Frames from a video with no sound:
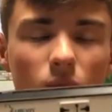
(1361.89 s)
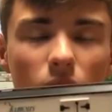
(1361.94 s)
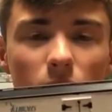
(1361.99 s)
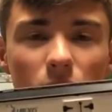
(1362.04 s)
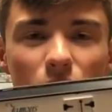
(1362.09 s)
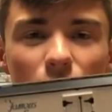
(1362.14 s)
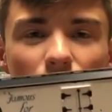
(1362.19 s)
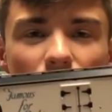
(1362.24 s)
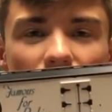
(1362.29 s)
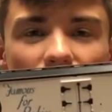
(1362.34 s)

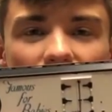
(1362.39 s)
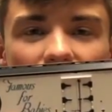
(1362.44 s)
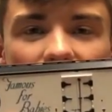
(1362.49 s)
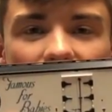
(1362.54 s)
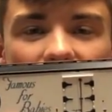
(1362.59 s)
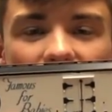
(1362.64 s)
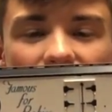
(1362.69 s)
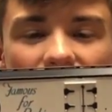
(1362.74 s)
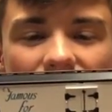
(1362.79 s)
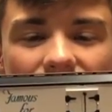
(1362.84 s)
more
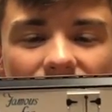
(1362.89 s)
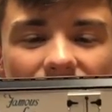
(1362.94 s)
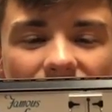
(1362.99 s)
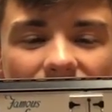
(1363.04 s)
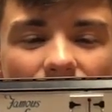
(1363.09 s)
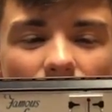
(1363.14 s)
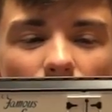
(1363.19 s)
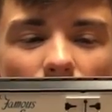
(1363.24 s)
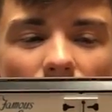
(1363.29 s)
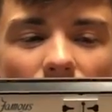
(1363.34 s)

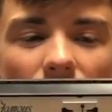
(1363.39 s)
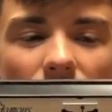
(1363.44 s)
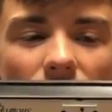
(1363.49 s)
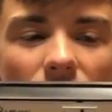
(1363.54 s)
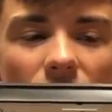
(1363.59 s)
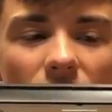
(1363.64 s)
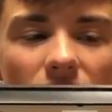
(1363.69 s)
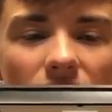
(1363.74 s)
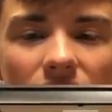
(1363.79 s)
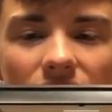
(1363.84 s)
Lionel milk
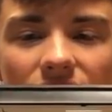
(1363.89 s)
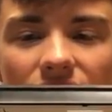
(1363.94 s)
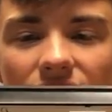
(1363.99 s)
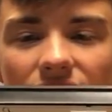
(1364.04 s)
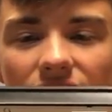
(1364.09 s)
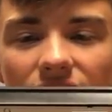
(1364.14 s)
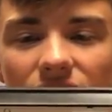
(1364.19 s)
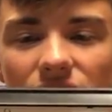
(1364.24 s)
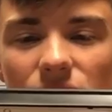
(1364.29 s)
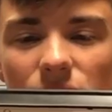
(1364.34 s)
car.
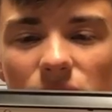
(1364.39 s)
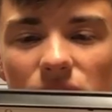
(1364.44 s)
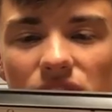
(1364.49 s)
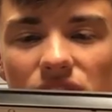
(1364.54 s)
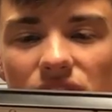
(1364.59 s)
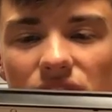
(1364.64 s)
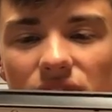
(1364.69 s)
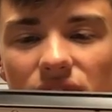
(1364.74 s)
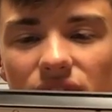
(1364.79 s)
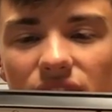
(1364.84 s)
This one's
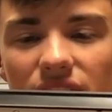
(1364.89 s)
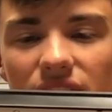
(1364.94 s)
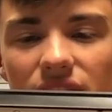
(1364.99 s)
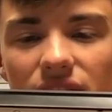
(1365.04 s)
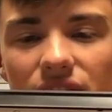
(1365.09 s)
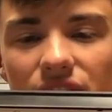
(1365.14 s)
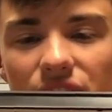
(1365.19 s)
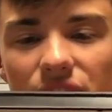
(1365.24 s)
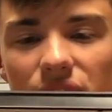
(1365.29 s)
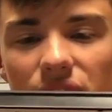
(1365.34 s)
a
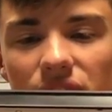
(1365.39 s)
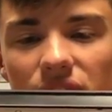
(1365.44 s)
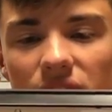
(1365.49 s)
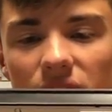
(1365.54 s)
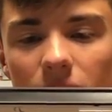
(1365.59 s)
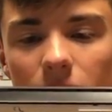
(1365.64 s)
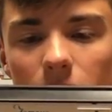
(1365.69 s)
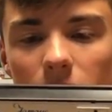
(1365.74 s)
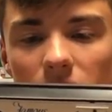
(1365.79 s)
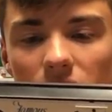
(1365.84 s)
Fairfield
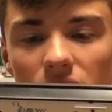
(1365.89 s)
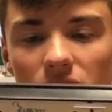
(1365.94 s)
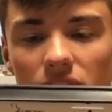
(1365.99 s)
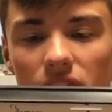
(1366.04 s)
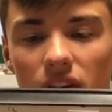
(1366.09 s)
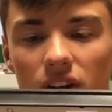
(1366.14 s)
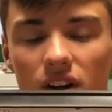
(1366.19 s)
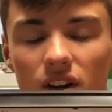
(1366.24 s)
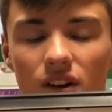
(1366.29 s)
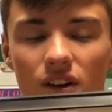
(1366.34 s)

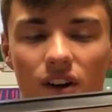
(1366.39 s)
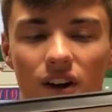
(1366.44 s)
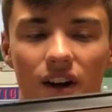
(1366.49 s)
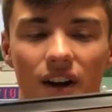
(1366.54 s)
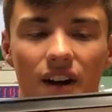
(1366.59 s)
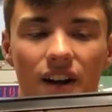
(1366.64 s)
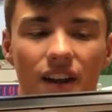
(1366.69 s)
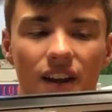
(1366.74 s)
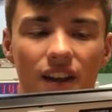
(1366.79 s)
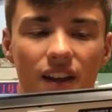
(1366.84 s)
milk car,
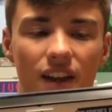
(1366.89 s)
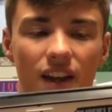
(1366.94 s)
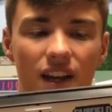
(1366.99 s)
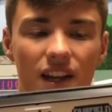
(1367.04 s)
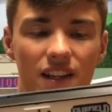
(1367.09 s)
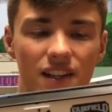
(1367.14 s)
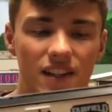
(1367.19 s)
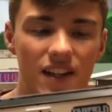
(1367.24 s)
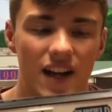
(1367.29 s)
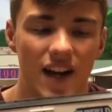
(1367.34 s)

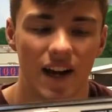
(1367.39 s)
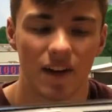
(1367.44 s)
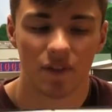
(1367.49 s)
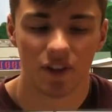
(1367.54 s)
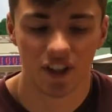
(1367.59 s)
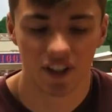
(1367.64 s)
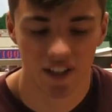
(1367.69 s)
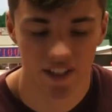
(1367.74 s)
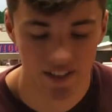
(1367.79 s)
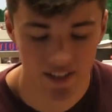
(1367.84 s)
and I
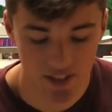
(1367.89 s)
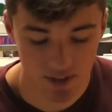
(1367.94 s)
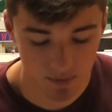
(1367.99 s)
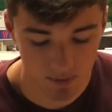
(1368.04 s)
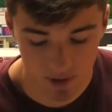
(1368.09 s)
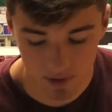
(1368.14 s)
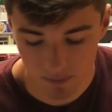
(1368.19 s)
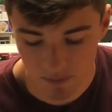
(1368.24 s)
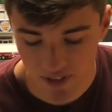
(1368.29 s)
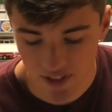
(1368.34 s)
really like this
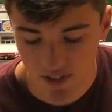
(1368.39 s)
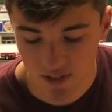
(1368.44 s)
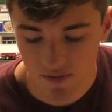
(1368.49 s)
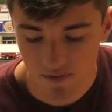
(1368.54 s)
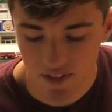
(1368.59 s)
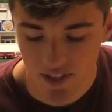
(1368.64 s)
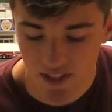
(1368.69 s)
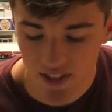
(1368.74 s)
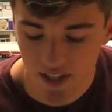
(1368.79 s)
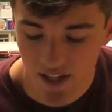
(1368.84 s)
one because of
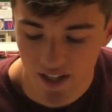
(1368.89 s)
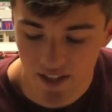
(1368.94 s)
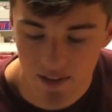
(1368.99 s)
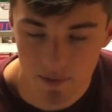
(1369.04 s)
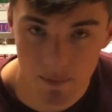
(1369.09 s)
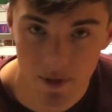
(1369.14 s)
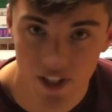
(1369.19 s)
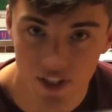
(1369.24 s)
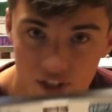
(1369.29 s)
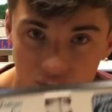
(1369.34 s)
the
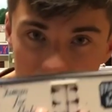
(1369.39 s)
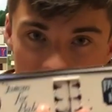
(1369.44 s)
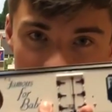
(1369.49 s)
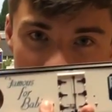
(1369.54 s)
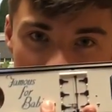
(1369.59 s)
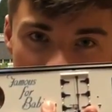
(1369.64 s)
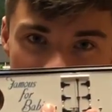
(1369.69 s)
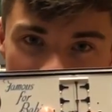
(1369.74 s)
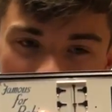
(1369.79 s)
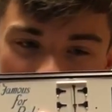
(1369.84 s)
picture of the
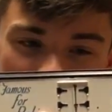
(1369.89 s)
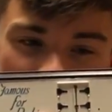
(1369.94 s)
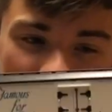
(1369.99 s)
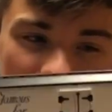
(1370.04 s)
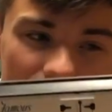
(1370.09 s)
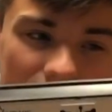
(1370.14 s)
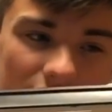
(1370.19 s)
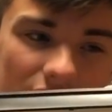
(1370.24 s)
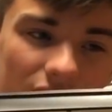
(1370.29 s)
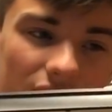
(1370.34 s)
baby
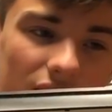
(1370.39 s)
on it.